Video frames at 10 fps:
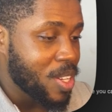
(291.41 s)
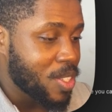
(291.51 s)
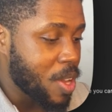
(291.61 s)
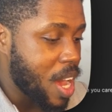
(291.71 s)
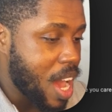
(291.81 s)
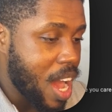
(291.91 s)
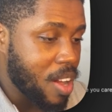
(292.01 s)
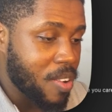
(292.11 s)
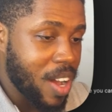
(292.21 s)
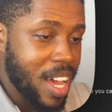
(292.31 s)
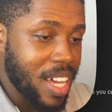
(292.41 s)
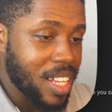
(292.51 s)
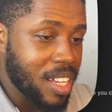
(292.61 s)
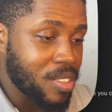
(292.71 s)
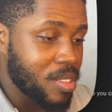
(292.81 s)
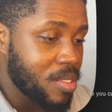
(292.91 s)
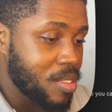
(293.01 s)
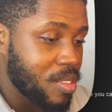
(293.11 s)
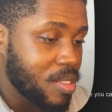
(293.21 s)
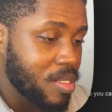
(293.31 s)
So I'll go ahead and
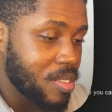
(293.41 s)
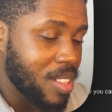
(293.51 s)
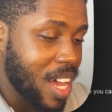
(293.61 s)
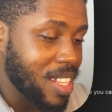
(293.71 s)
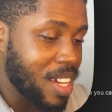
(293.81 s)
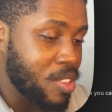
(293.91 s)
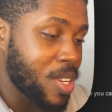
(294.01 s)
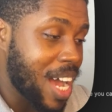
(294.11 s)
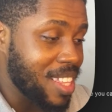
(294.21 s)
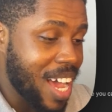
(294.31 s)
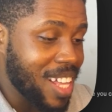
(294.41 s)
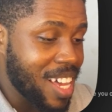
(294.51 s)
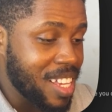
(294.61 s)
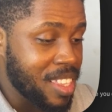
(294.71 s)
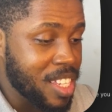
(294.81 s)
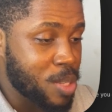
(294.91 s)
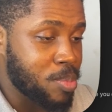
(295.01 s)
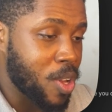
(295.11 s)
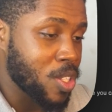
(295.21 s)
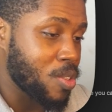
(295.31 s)
either you can either hit
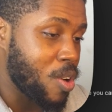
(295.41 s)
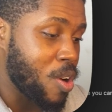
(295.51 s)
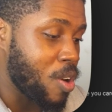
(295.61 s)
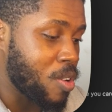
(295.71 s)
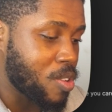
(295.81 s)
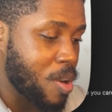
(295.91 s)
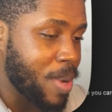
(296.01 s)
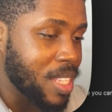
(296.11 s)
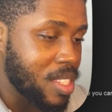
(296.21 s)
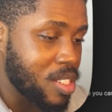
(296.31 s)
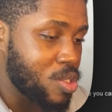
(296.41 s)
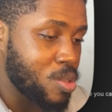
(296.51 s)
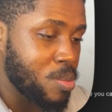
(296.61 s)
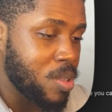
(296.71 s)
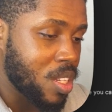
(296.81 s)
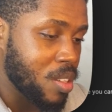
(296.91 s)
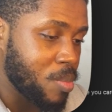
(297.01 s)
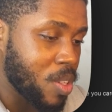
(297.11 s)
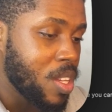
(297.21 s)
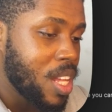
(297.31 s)
this plus or command D to
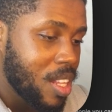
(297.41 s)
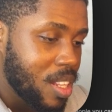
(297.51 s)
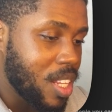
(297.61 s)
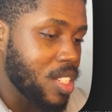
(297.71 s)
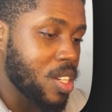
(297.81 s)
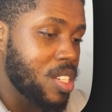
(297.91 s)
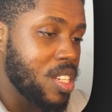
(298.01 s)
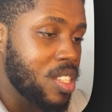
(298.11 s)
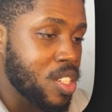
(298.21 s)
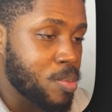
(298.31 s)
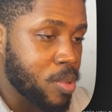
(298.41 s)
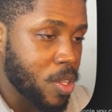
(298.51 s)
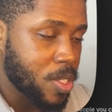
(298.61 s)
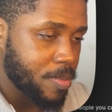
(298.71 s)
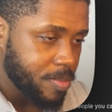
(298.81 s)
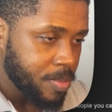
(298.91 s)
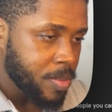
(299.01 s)
duplicate, but let's just hit this plus.